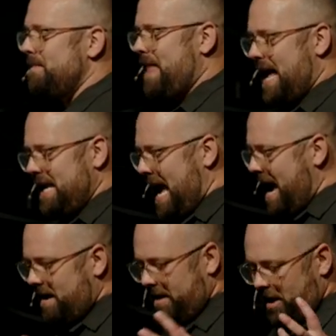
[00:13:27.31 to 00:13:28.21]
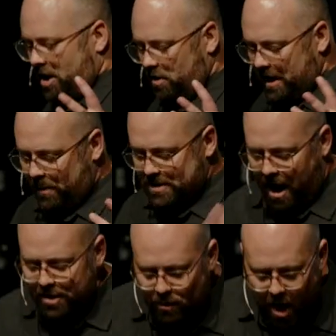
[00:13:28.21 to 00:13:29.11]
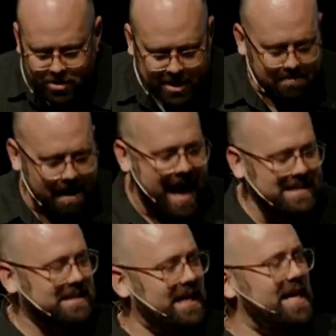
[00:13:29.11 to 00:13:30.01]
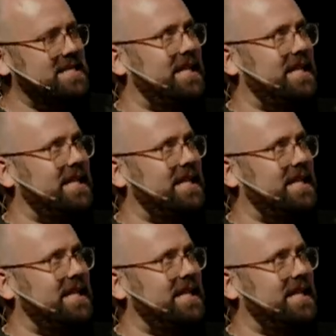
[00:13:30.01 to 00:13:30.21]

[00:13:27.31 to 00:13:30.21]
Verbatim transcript: that, yeah, you know, he was on the road to Damascus,